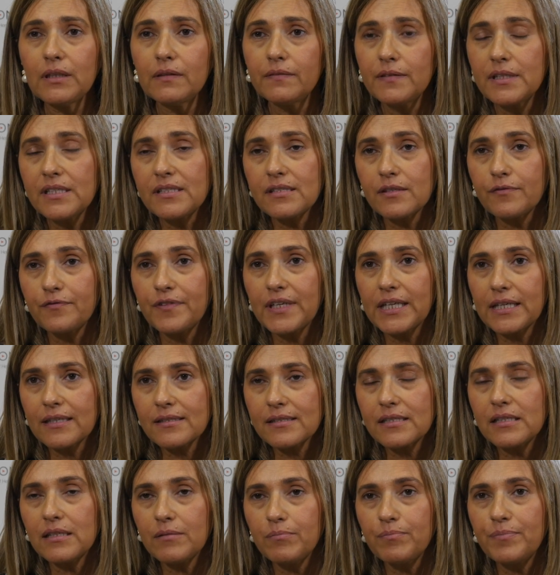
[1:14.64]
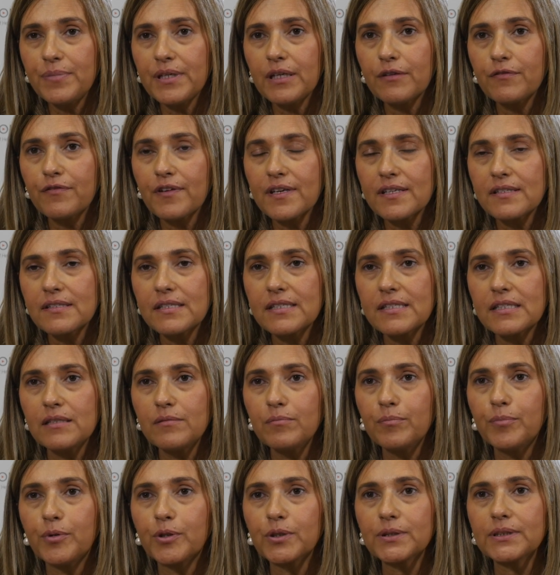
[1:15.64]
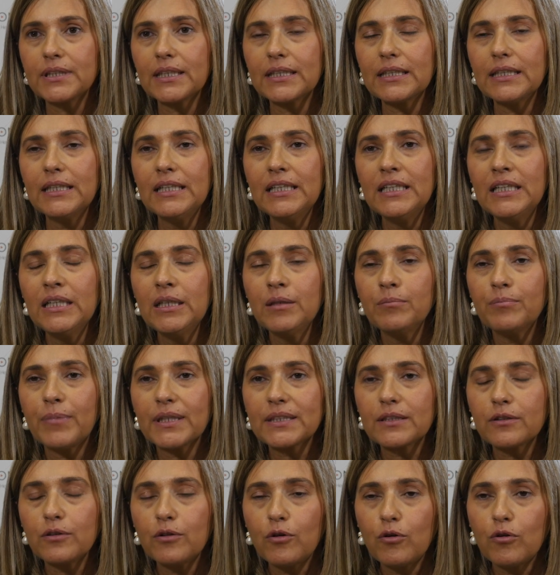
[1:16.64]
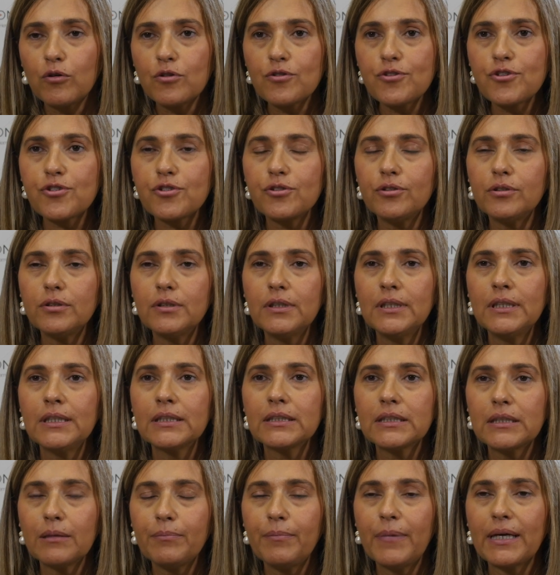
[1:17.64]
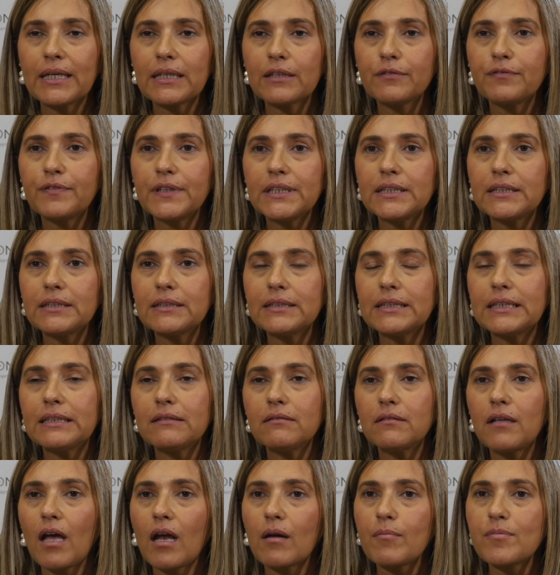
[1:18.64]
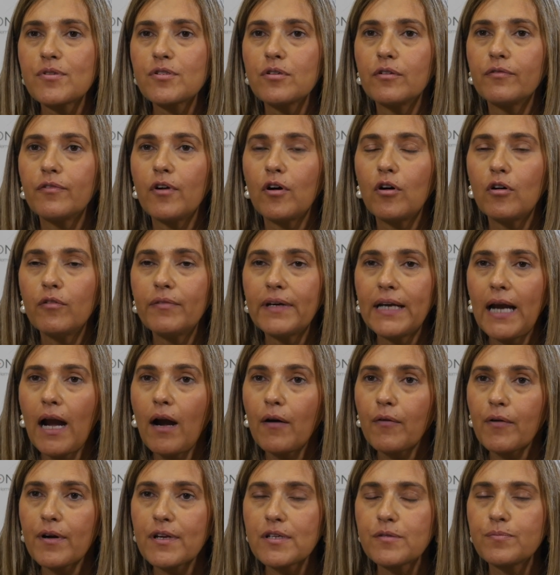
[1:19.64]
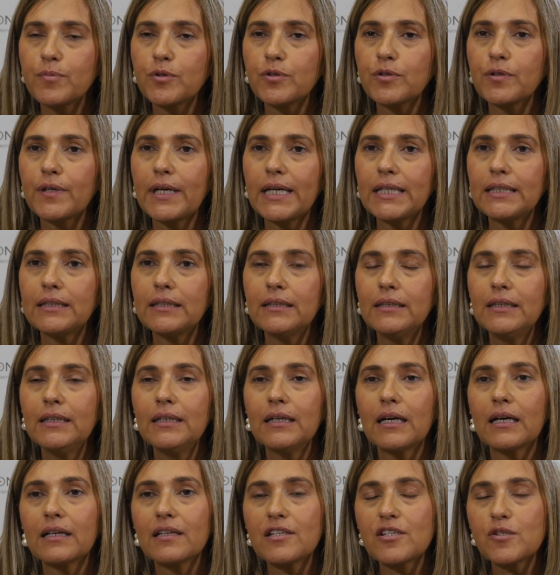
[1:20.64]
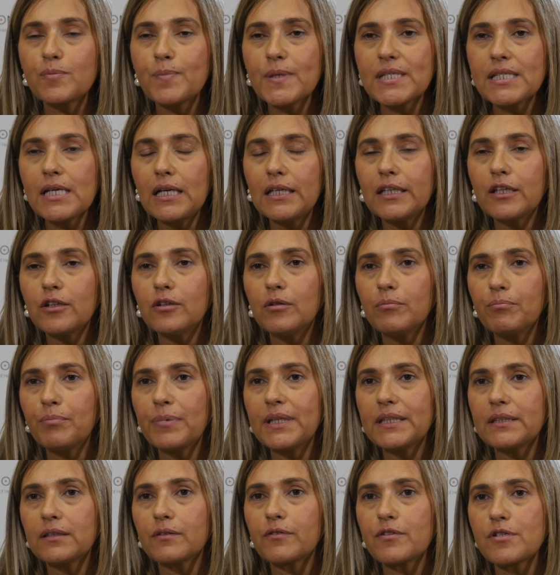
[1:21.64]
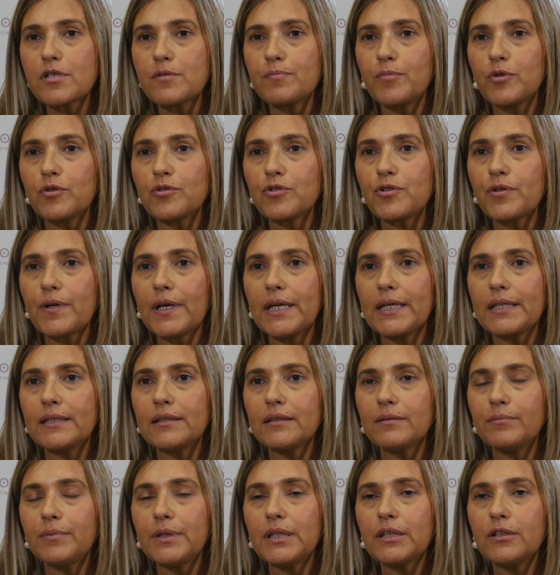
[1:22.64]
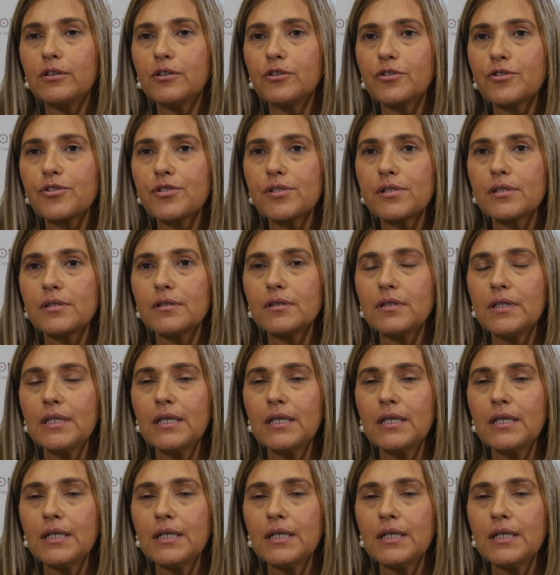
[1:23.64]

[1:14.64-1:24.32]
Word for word: This efficacy in PFS is important, but also the benefit in terms of overall response rate and especially complete response rate, because